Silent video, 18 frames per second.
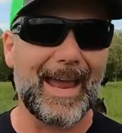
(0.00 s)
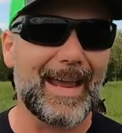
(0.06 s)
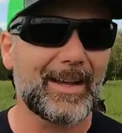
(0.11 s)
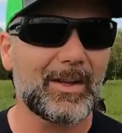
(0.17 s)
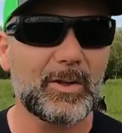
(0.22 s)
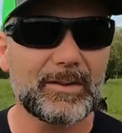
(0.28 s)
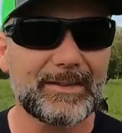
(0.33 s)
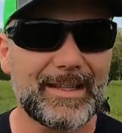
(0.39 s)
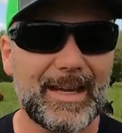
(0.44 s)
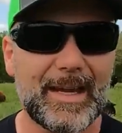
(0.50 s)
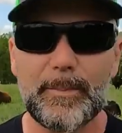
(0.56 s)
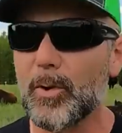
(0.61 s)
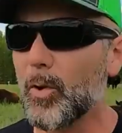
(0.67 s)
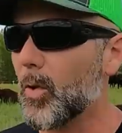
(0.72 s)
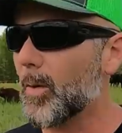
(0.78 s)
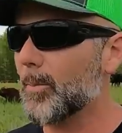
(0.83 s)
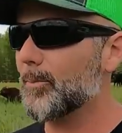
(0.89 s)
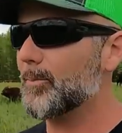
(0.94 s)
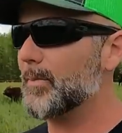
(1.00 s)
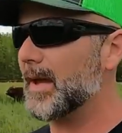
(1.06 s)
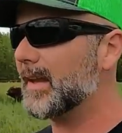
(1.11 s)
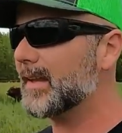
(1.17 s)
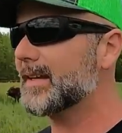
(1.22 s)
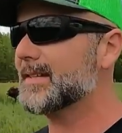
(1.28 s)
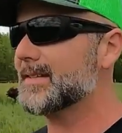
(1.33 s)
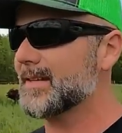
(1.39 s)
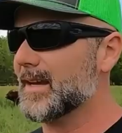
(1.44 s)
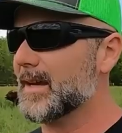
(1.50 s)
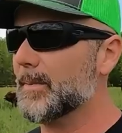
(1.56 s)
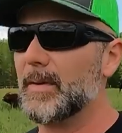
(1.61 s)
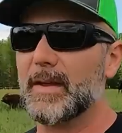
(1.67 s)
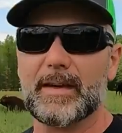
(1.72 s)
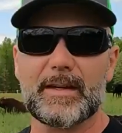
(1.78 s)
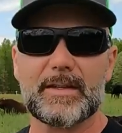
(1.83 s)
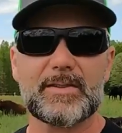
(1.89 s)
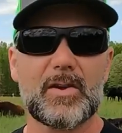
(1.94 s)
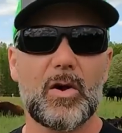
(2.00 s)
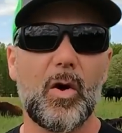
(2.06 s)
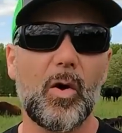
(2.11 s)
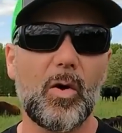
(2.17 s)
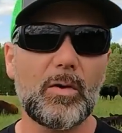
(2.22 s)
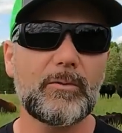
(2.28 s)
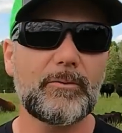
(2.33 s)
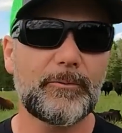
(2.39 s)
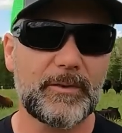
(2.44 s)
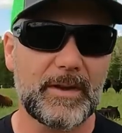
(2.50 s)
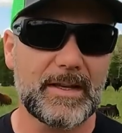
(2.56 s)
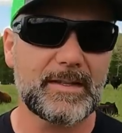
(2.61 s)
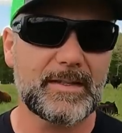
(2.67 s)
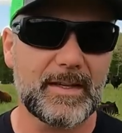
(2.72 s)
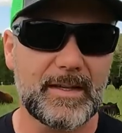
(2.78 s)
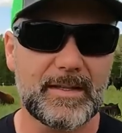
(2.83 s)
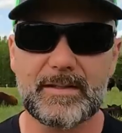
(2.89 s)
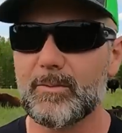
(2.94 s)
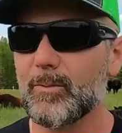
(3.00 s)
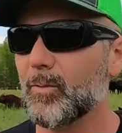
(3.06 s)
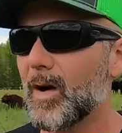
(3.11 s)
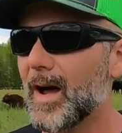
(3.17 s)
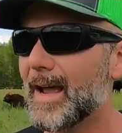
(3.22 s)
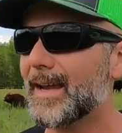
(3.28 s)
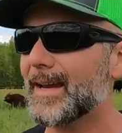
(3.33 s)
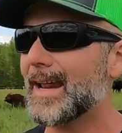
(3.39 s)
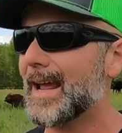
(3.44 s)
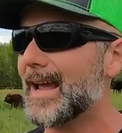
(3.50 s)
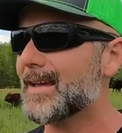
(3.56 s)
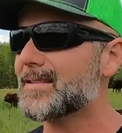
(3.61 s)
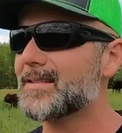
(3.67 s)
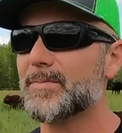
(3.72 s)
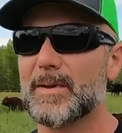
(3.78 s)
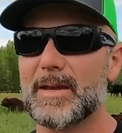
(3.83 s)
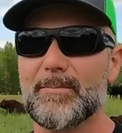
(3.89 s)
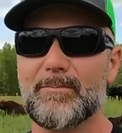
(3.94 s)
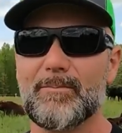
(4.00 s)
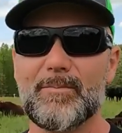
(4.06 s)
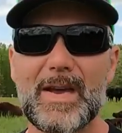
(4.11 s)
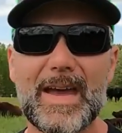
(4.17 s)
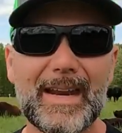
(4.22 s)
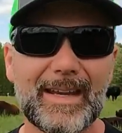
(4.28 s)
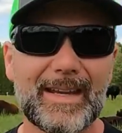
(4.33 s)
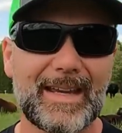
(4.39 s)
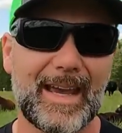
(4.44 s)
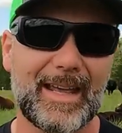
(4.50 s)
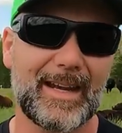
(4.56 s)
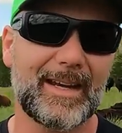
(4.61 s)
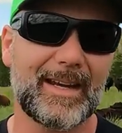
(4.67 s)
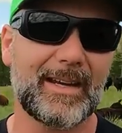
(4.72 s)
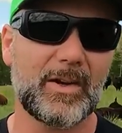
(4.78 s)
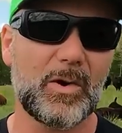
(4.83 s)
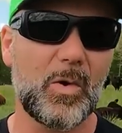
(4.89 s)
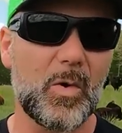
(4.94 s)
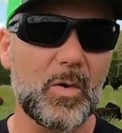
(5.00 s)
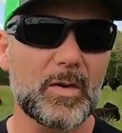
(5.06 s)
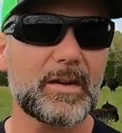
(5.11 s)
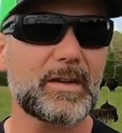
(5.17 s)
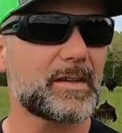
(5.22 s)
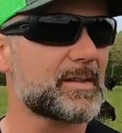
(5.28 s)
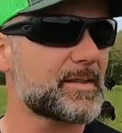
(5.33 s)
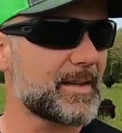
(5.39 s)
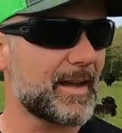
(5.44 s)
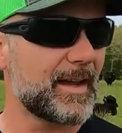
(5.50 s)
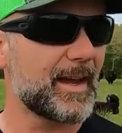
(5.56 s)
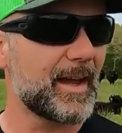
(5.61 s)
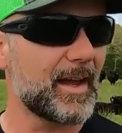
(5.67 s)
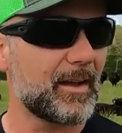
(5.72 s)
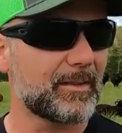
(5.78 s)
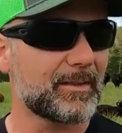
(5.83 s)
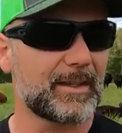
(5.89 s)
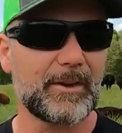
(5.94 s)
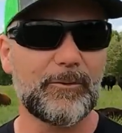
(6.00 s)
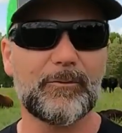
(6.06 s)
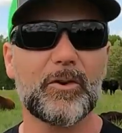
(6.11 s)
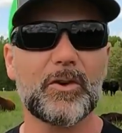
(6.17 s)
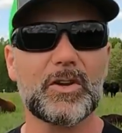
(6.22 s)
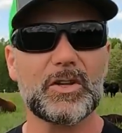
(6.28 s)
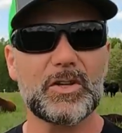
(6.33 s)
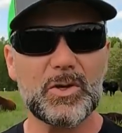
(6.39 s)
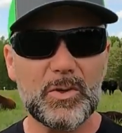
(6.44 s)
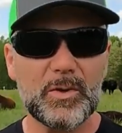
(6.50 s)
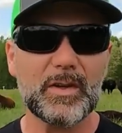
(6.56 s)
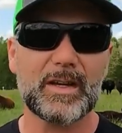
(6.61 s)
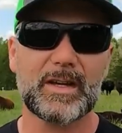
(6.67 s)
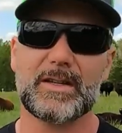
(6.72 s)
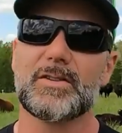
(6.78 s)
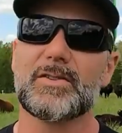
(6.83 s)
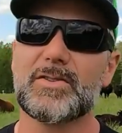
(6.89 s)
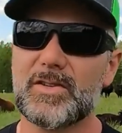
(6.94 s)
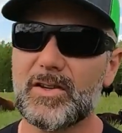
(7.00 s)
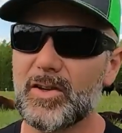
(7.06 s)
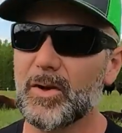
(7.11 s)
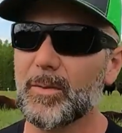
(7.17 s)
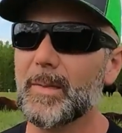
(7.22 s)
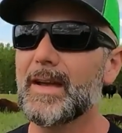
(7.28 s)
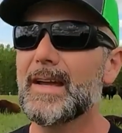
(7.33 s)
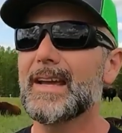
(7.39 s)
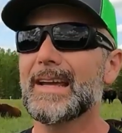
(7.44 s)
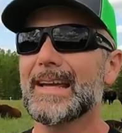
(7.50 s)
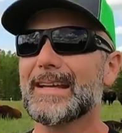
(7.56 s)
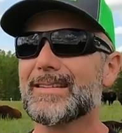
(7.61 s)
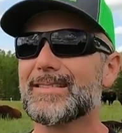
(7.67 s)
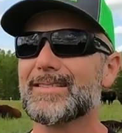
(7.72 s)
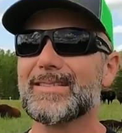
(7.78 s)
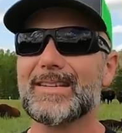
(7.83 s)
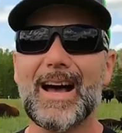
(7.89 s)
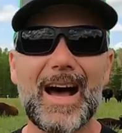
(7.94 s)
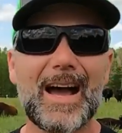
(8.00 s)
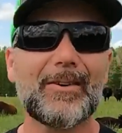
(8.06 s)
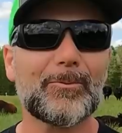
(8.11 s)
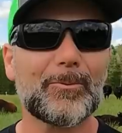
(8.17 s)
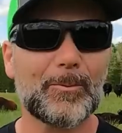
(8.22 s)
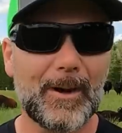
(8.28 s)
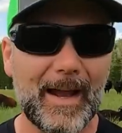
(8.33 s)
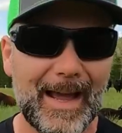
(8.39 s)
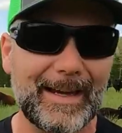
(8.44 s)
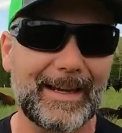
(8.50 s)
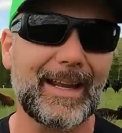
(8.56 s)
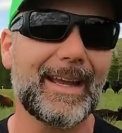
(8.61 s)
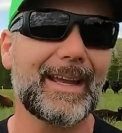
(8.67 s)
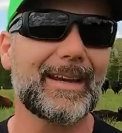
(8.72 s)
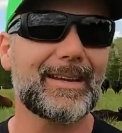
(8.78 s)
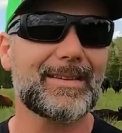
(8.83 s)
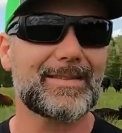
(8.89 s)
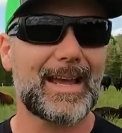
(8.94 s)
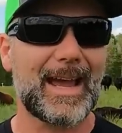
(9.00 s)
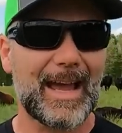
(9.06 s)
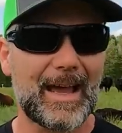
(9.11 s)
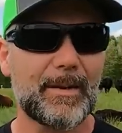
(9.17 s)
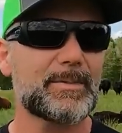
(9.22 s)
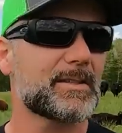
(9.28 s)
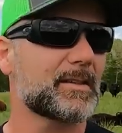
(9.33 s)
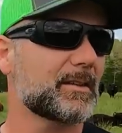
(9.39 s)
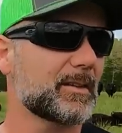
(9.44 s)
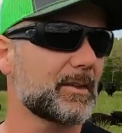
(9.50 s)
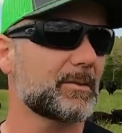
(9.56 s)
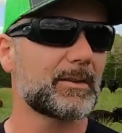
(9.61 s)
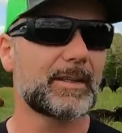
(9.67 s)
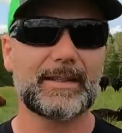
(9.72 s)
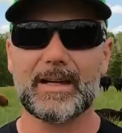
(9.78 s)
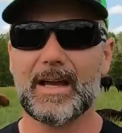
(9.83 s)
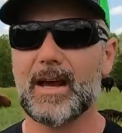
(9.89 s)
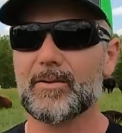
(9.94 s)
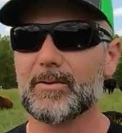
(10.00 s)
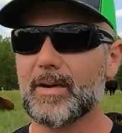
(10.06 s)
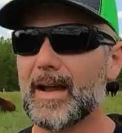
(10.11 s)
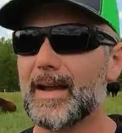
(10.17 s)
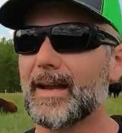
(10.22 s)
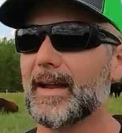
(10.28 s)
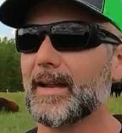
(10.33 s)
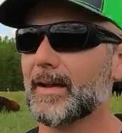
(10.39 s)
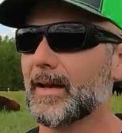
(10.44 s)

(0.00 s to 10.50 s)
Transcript: ankle deep or belly deep in its own feces and why it has to be medicated in order to stay healthy for you to consume. It's not right. It is absolutely not right.